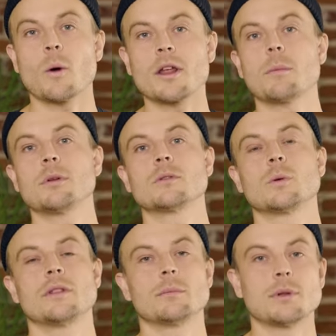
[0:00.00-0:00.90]
And what happens
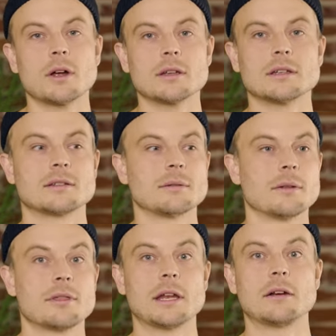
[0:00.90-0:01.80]
when the blood is
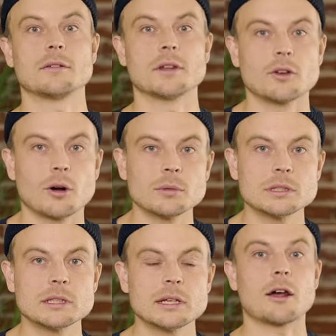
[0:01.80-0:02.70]
thinner than
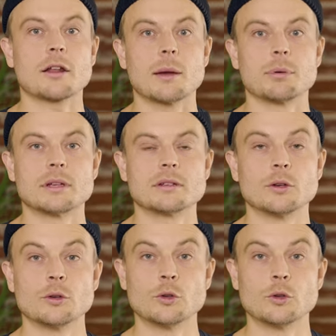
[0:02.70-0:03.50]
normally? A lot happens.